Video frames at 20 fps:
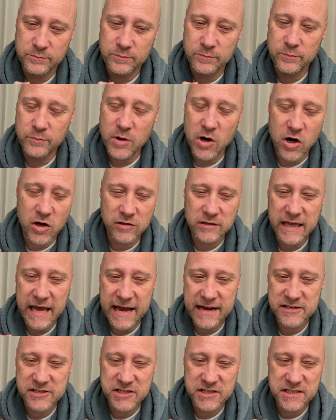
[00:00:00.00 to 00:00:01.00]
Paul
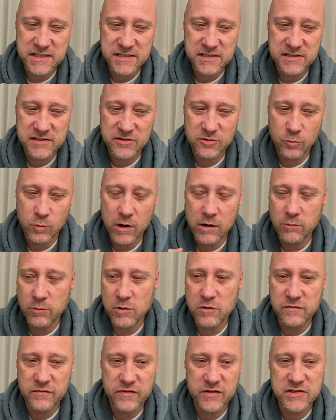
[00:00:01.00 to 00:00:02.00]
Naschy's The
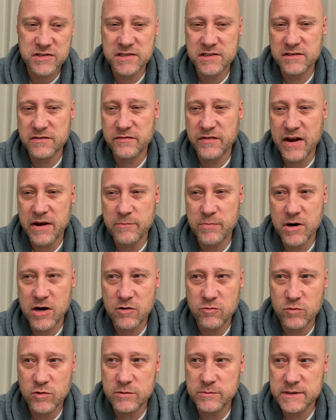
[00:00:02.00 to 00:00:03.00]
Werewolf versus the Vampire
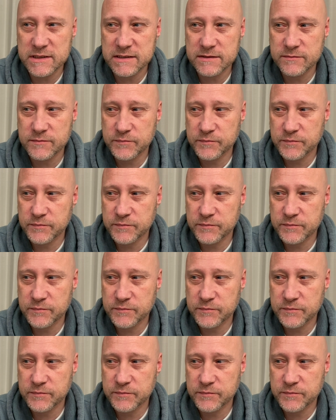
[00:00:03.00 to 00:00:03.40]
Woman.